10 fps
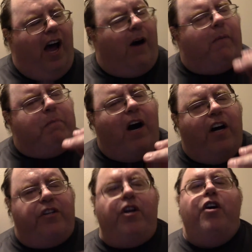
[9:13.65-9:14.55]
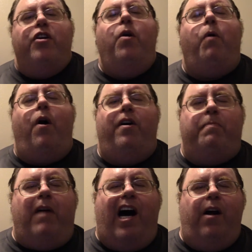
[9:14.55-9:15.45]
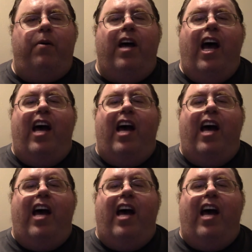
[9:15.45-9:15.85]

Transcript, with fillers: how much you are admired,